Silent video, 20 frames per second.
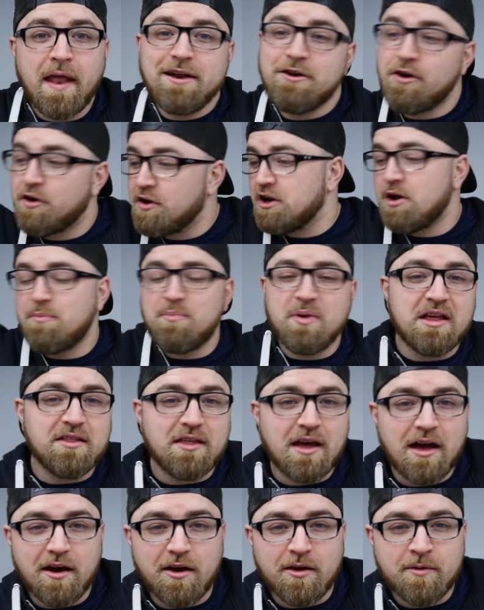and you're gonna
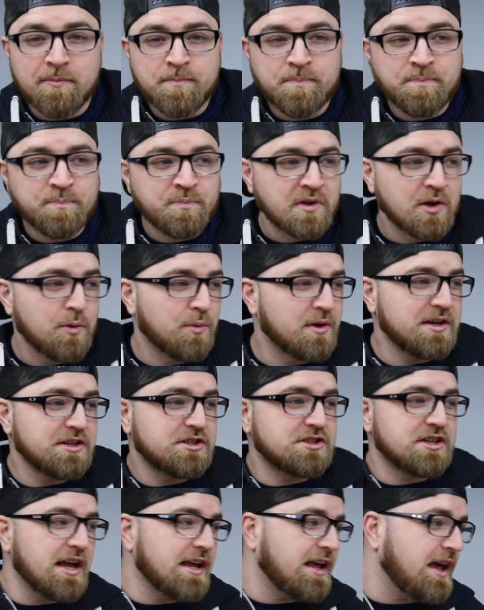be there. We're
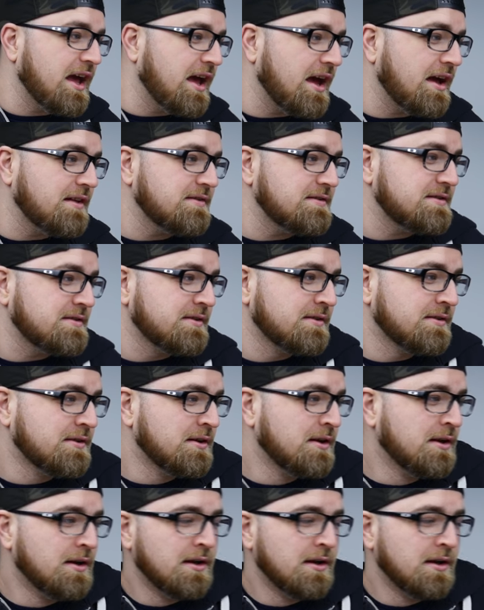gonna shake hands.